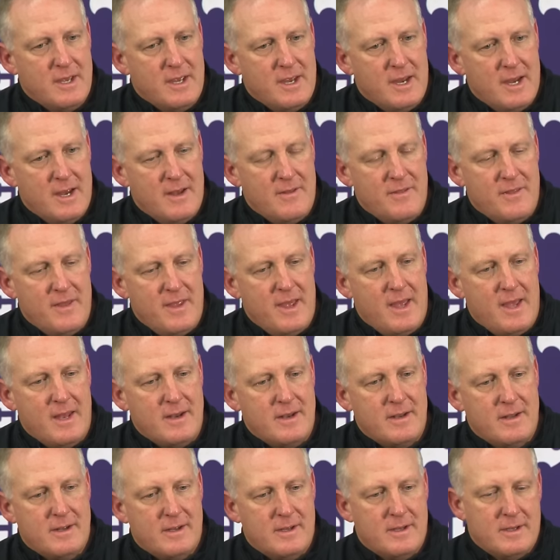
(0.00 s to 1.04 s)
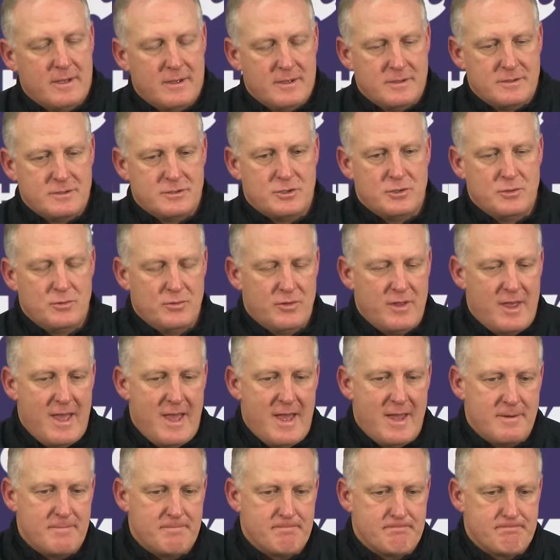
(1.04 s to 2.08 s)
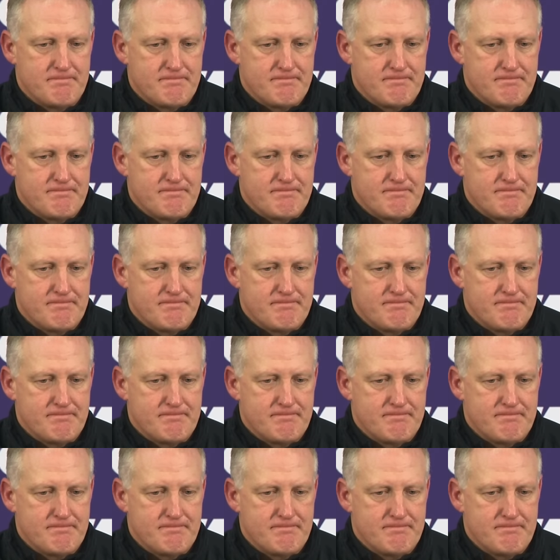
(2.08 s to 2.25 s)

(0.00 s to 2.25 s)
And then to that,